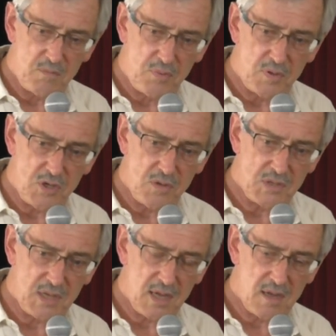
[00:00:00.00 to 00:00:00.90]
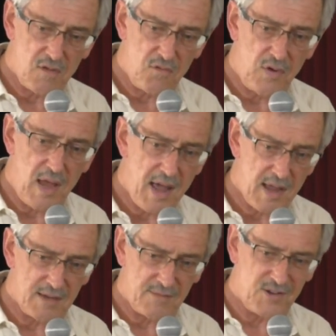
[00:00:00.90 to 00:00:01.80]
producing a
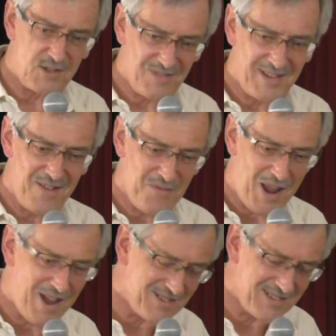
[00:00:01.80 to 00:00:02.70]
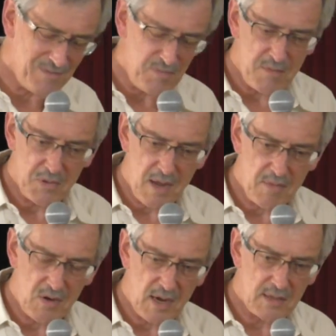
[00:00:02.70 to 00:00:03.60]
flyer which we're giving out to people
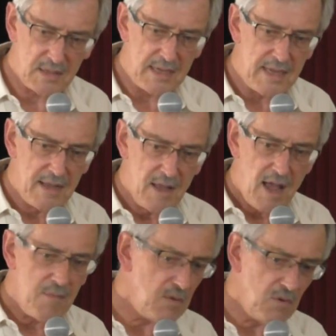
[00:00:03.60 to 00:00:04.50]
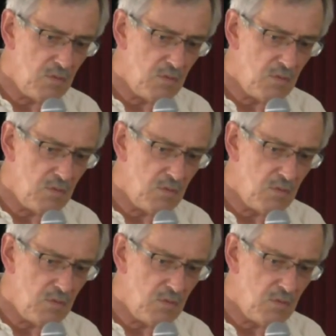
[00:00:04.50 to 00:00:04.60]
coming around. I mean,